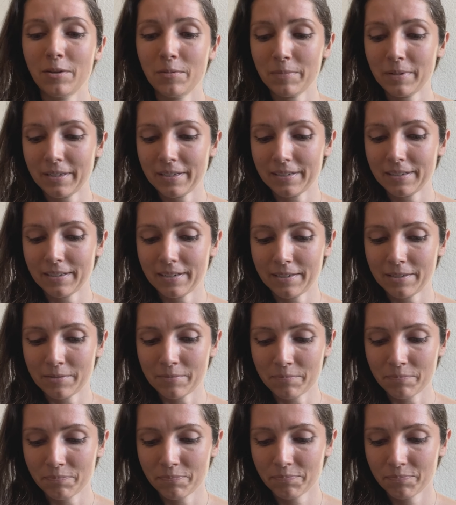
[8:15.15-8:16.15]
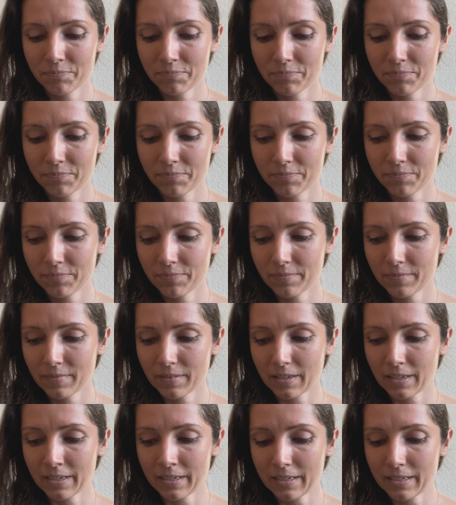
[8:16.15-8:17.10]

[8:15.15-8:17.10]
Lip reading: but I